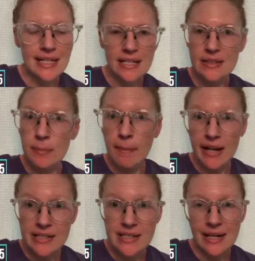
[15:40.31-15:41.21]
is
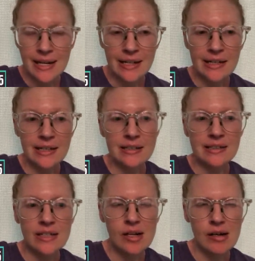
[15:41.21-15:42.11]
Monday,
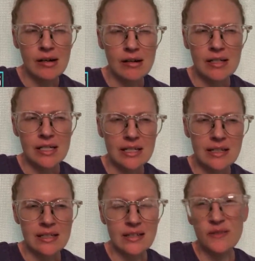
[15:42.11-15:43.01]

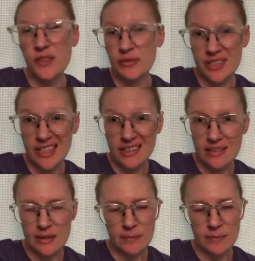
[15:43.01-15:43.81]
August 15th.